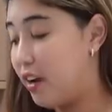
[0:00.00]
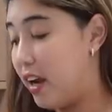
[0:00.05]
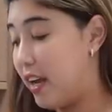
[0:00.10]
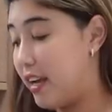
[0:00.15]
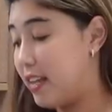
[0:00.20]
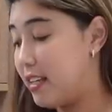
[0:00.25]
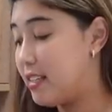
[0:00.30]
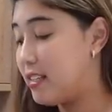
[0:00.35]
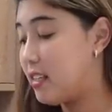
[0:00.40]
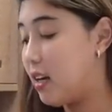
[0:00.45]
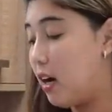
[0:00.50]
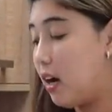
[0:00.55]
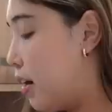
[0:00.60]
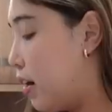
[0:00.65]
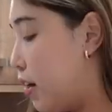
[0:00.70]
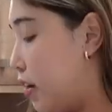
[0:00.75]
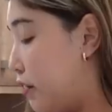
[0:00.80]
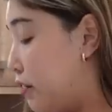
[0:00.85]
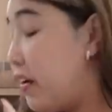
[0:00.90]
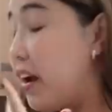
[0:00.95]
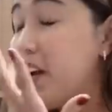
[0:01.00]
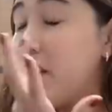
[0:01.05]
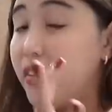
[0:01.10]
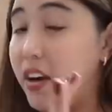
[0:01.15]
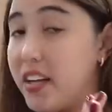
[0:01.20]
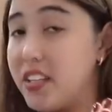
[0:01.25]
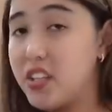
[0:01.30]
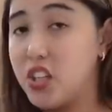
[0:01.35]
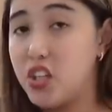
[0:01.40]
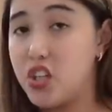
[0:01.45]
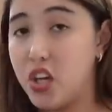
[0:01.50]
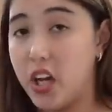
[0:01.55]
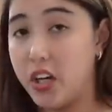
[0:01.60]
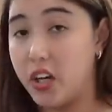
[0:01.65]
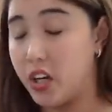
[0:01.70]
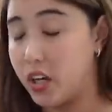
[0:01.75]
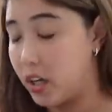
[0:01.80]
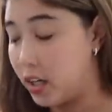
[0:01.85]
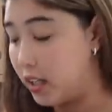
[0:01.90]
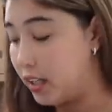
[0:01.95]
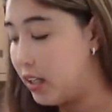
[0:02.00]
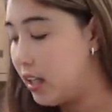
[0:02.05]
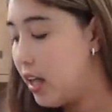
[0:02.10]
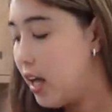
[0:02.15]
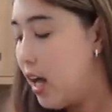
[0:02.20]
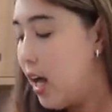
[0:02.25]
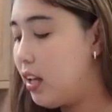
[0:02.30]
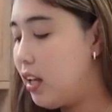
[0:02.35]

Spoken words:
rice or fried rice in general.